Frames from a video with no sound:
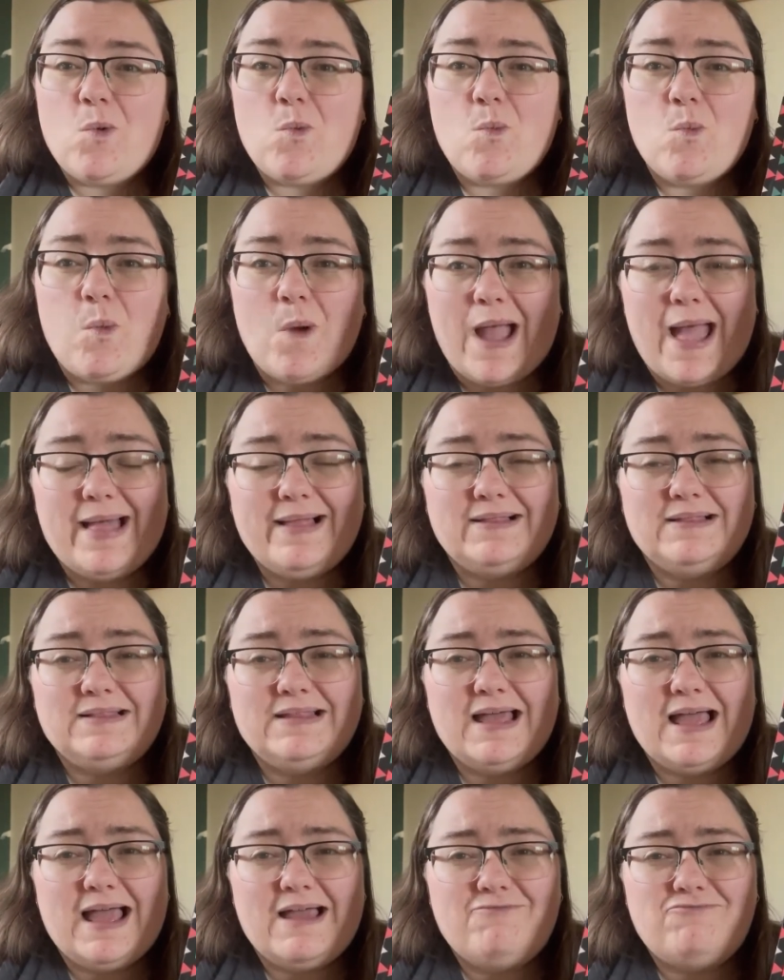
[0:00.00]
Well,
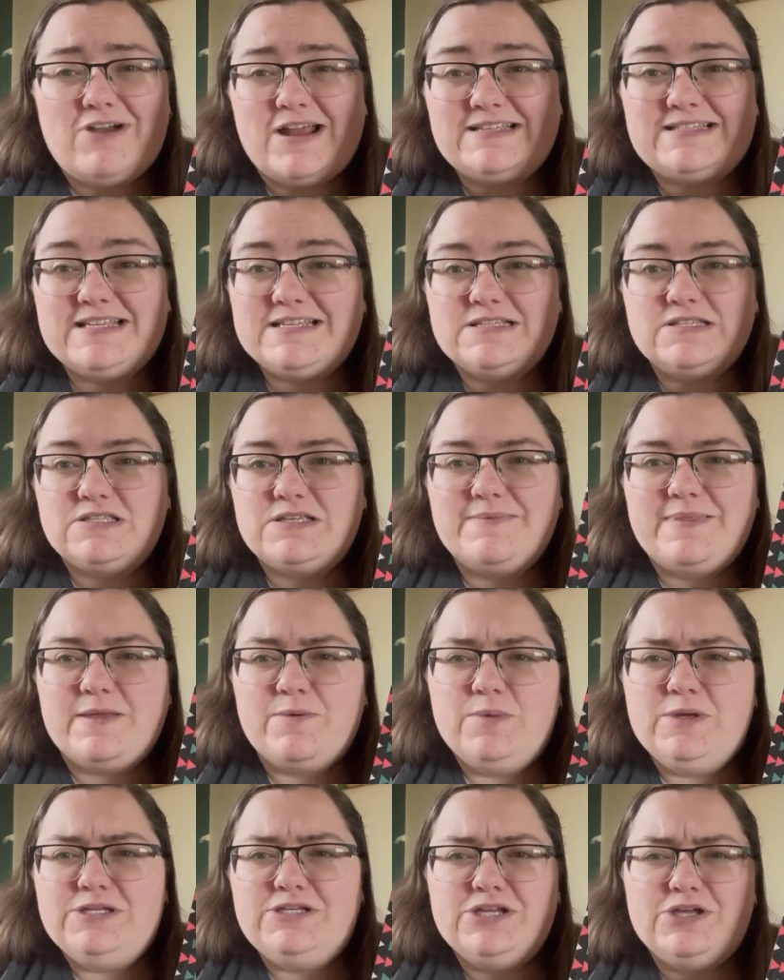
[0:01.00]
rest isn't
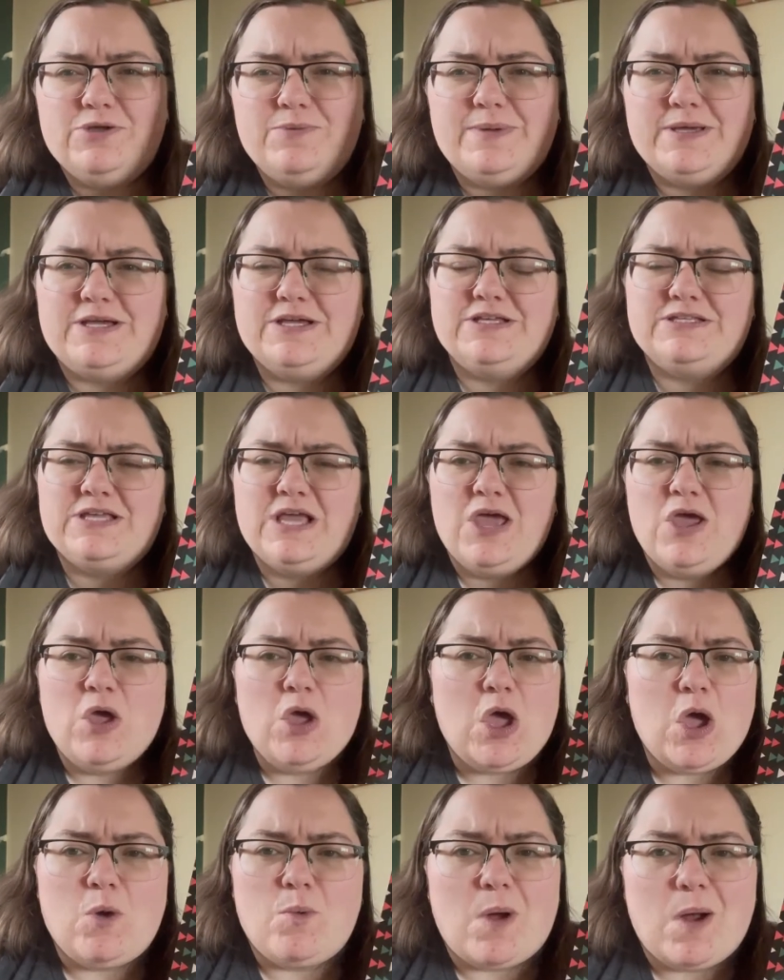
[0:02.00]
something we do because
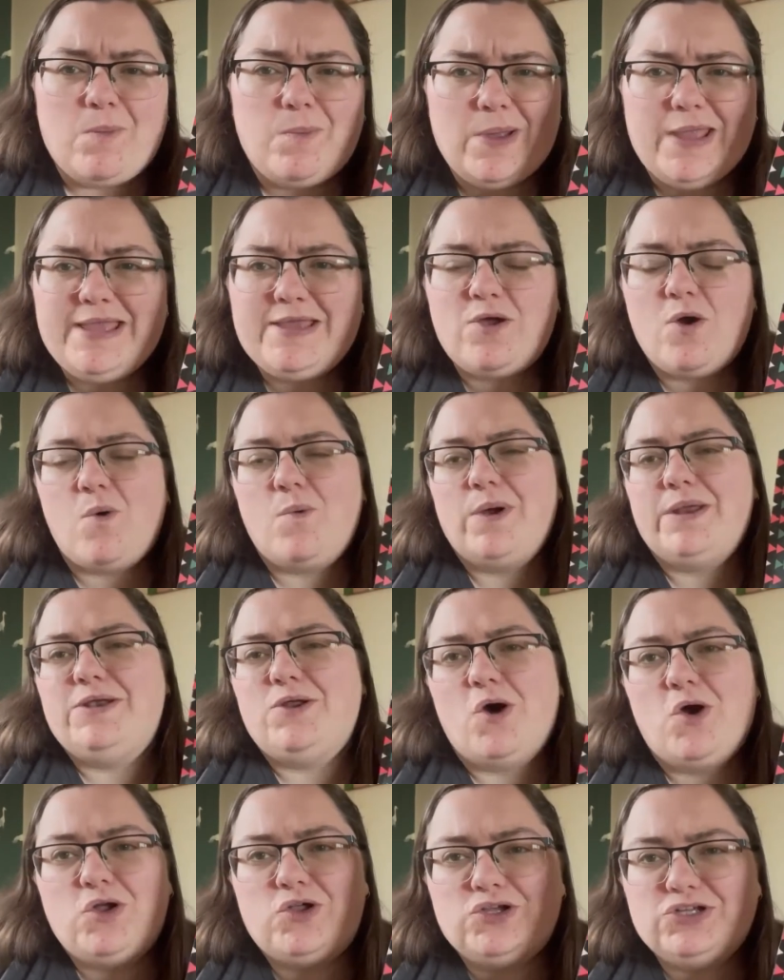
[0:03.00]
we're weak or we're
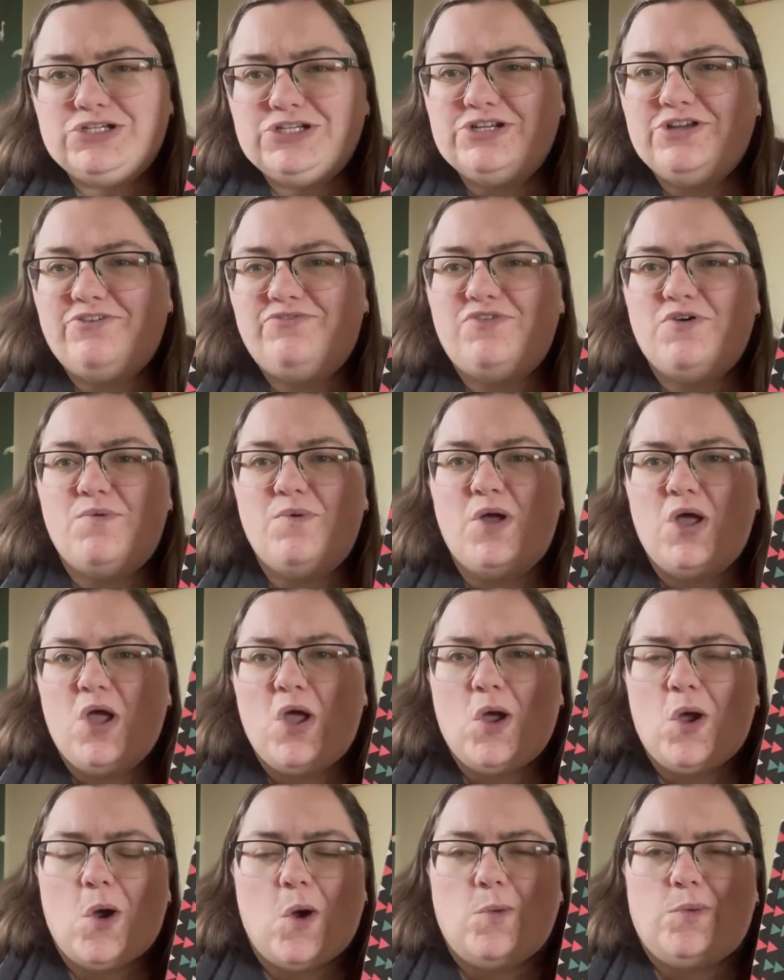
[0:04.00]
not good enough, or
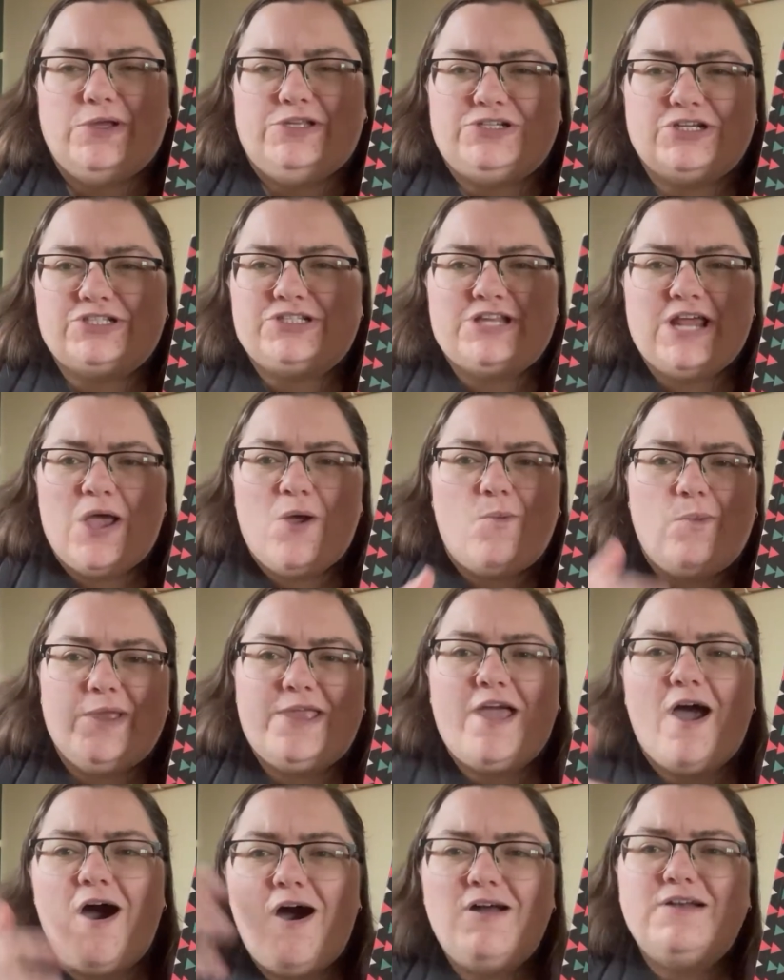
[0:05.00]
we
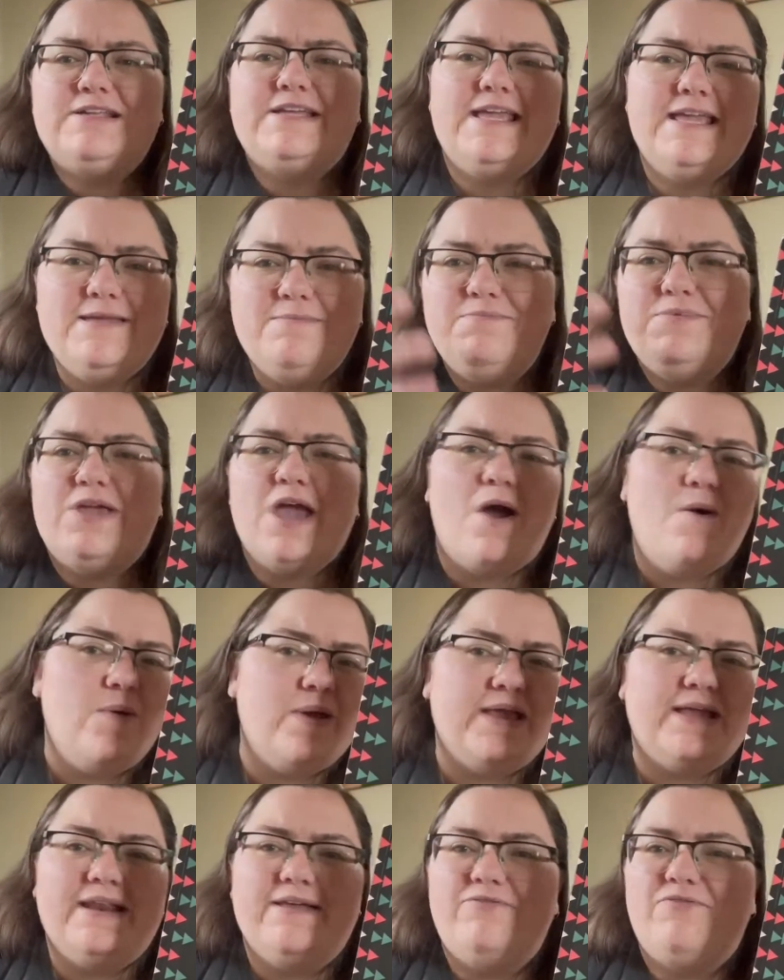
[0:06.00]
can't keep
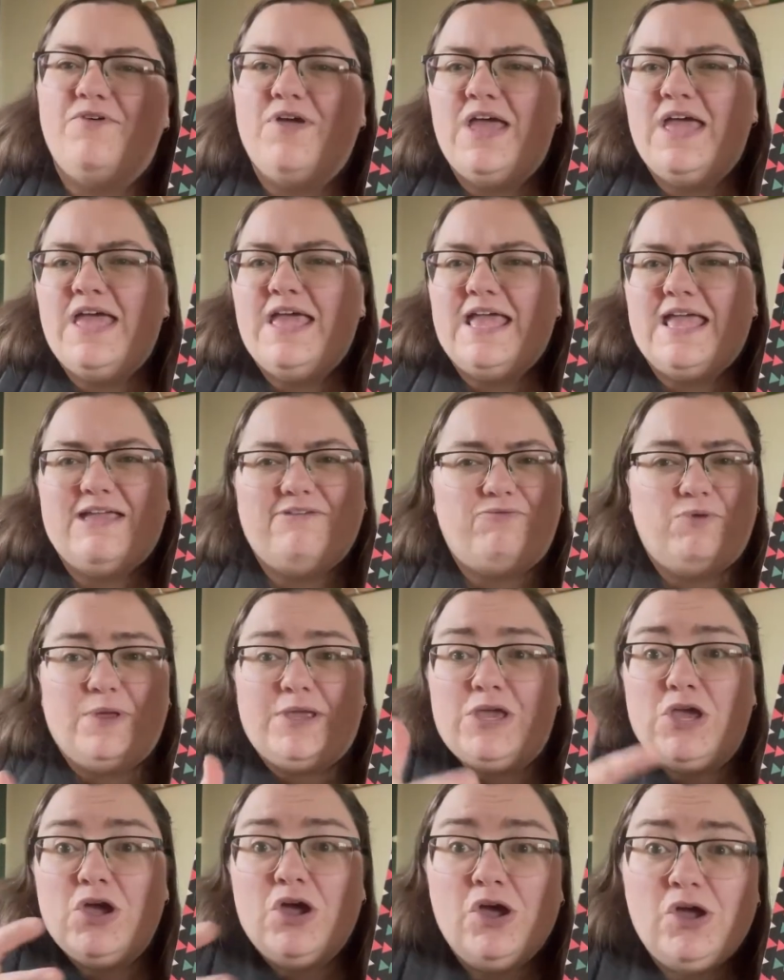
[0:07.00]
going. And if we
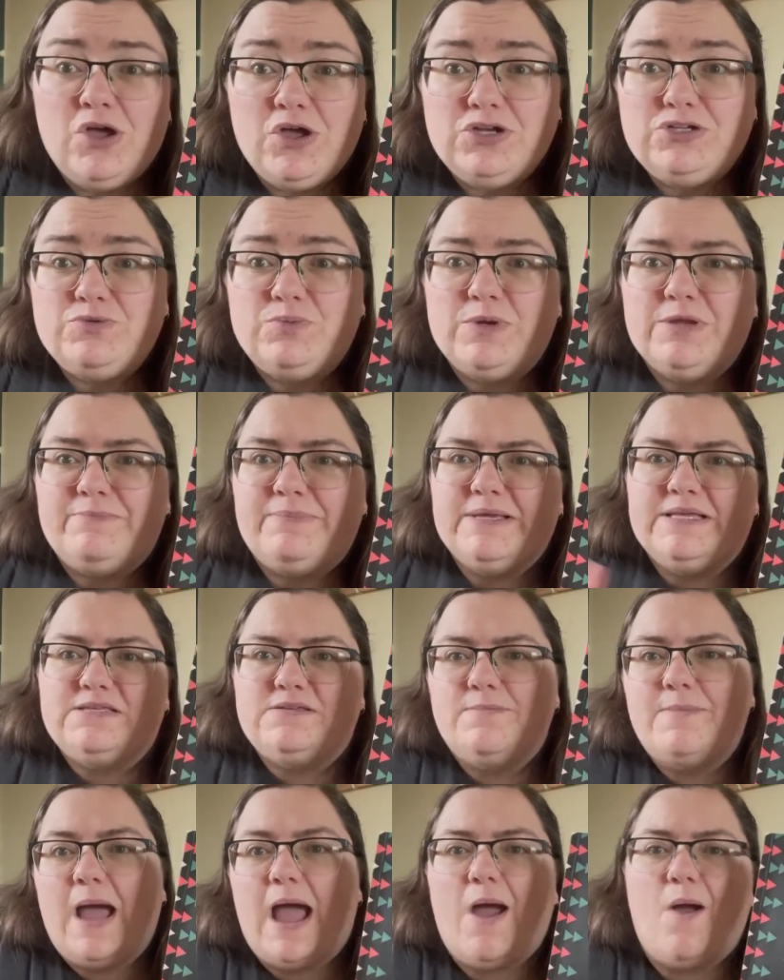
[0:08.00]
could, we'd be
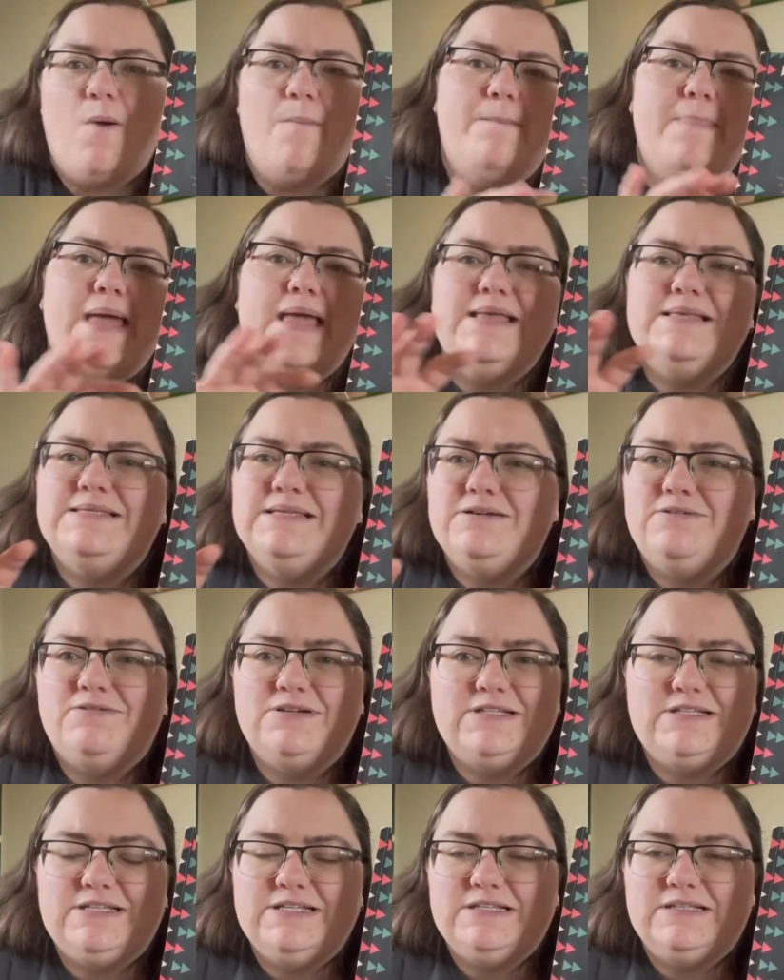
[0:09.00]
somehow amazing
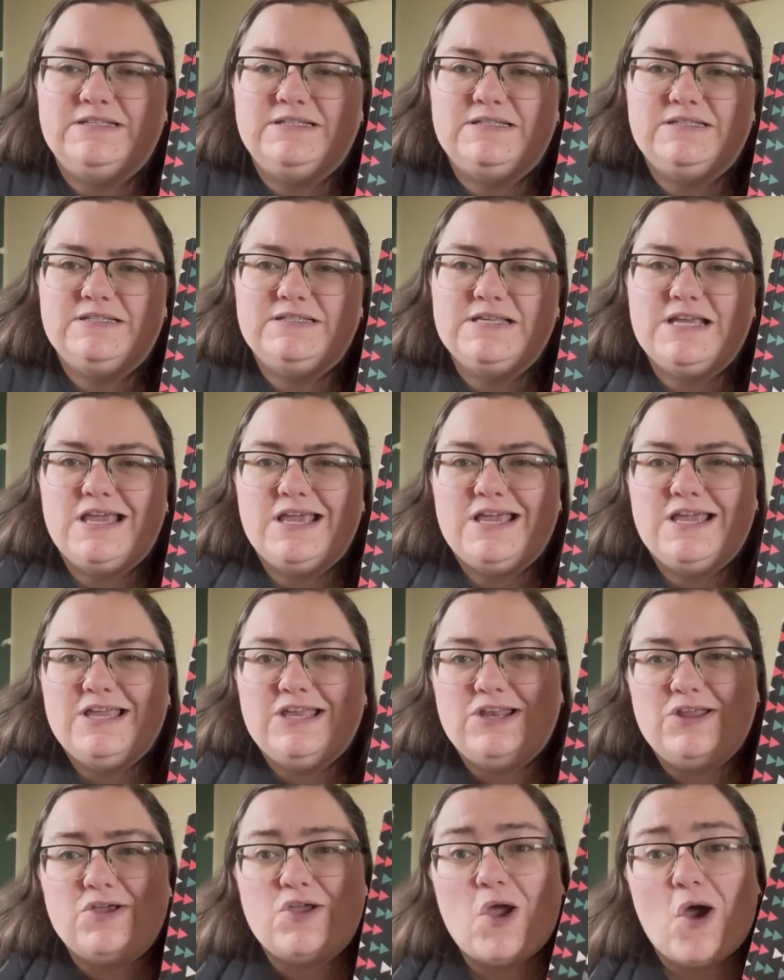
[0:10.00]
Christians.
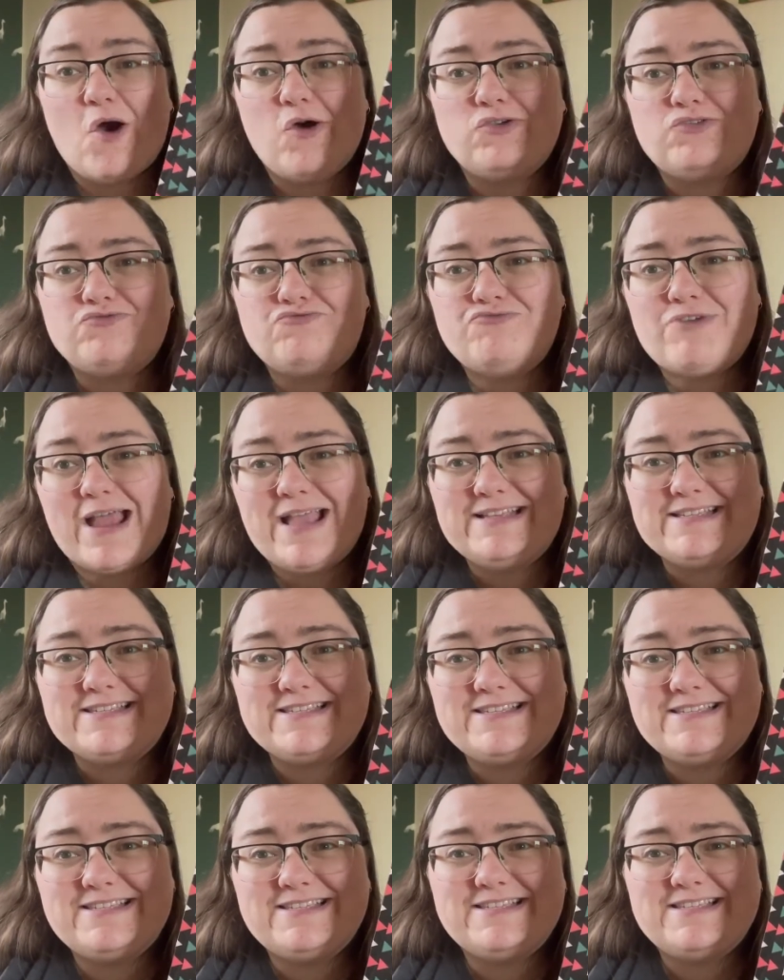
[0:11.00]
You know, God
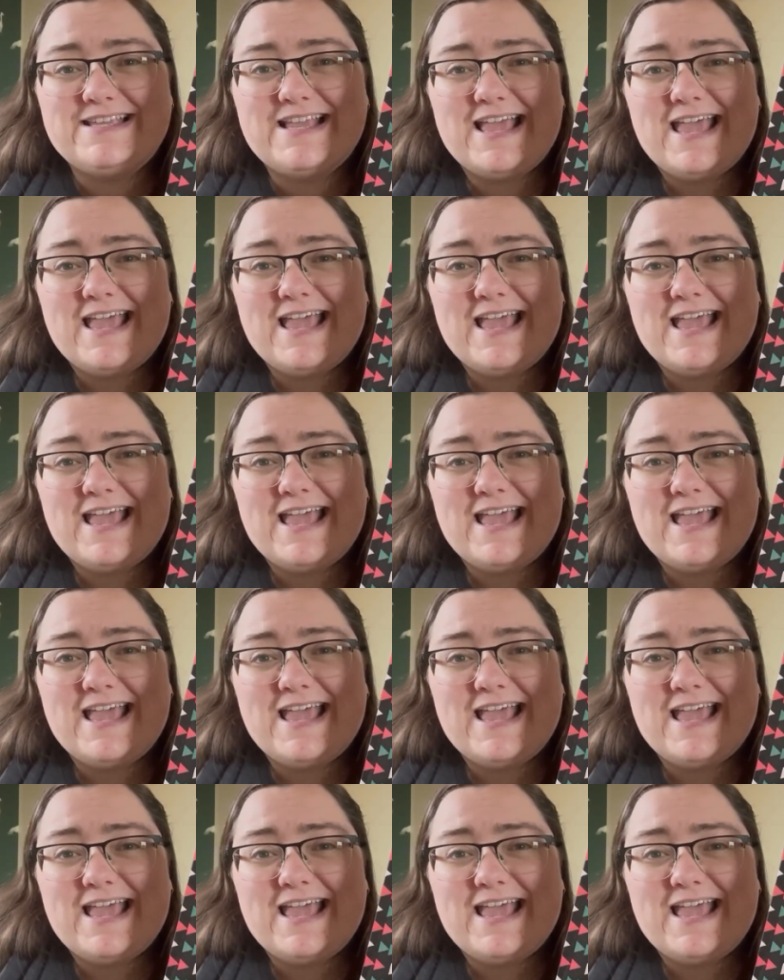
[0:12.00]
rests.